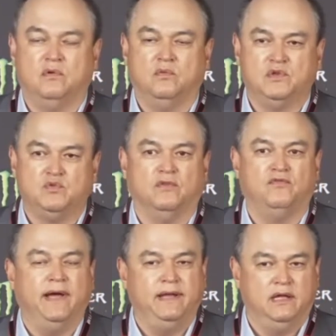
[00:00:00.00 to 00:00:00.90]
which we'll
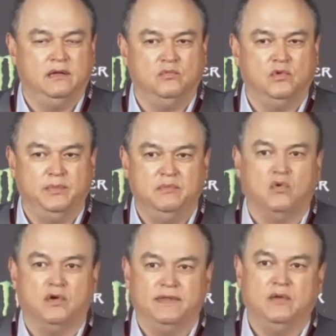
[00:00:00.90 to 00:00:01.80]
fight him will be
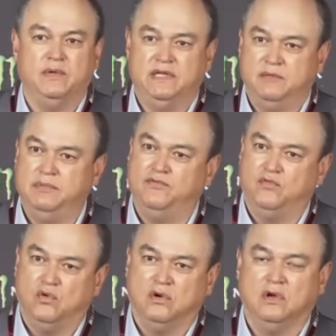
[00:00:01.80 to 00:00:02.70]
more than we did
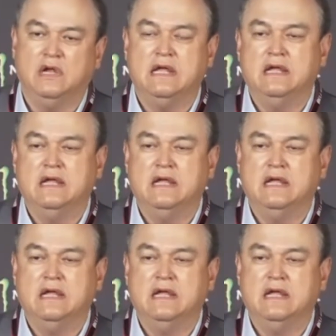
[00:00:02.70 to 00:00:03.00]
before.